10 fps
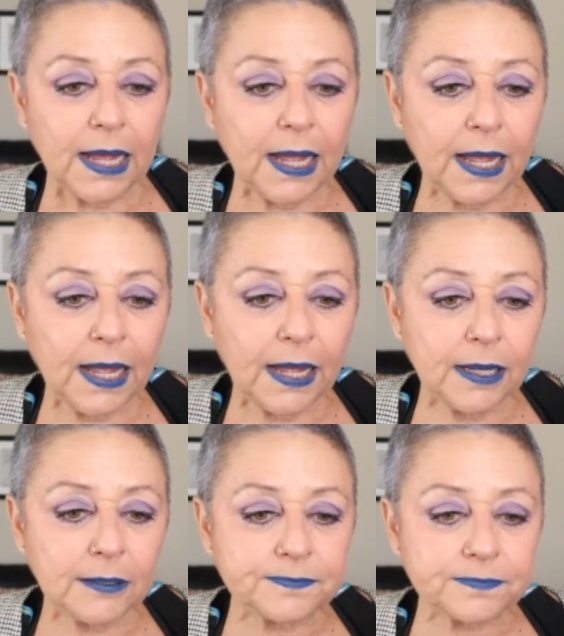
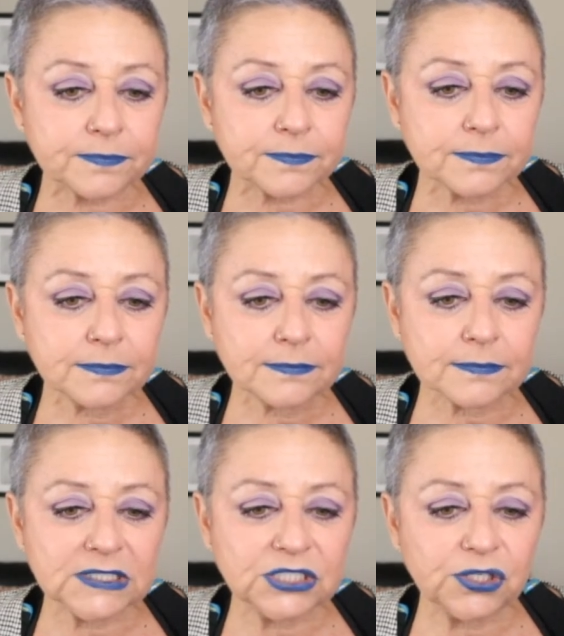Um,
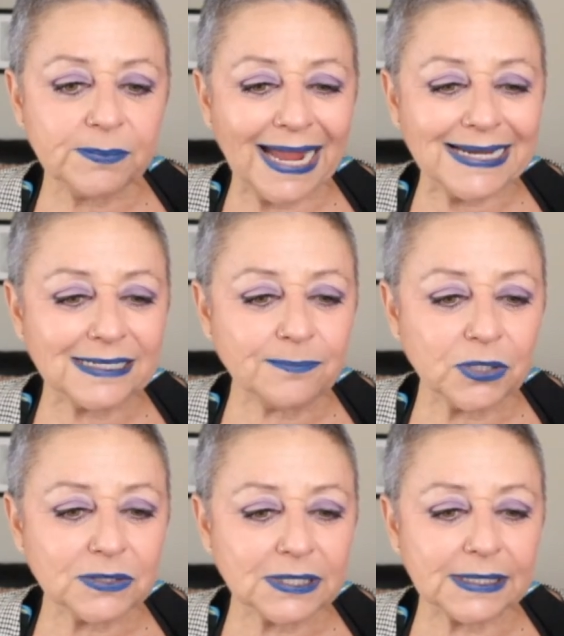stream. I didn't
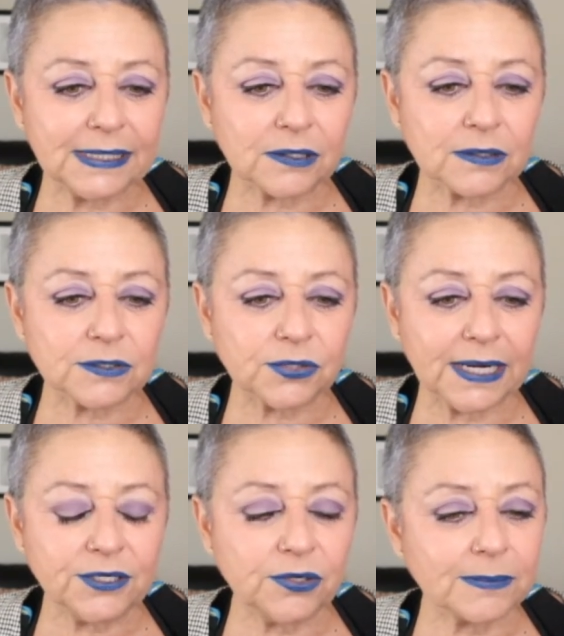post a link or
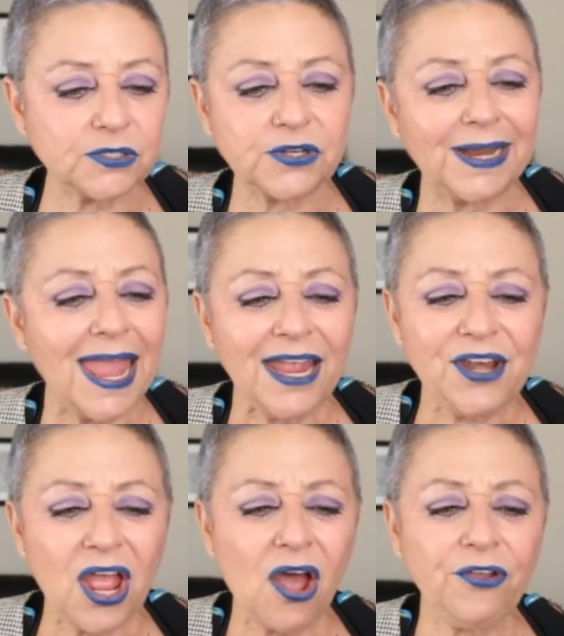try to. I'm so sorry.
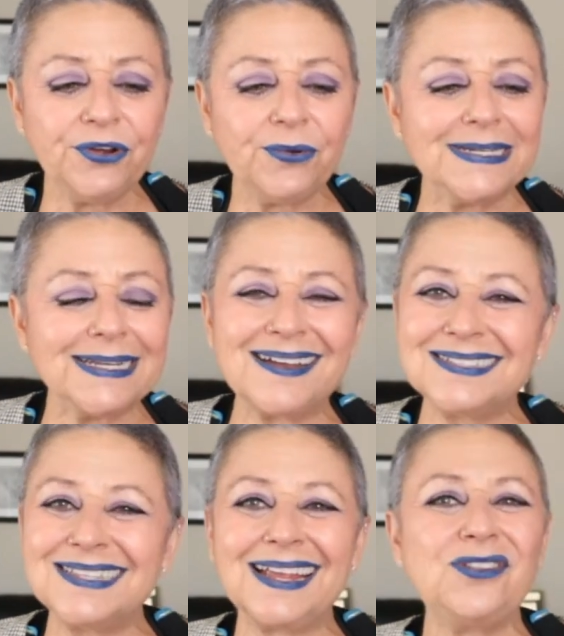No, you know what,
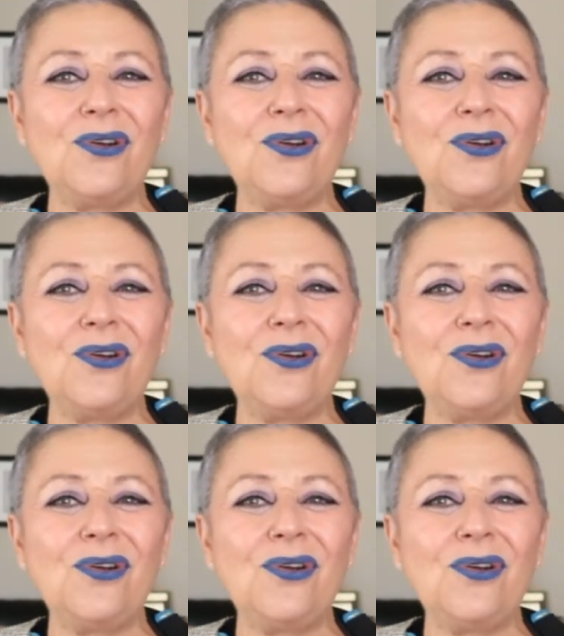Daz? Don't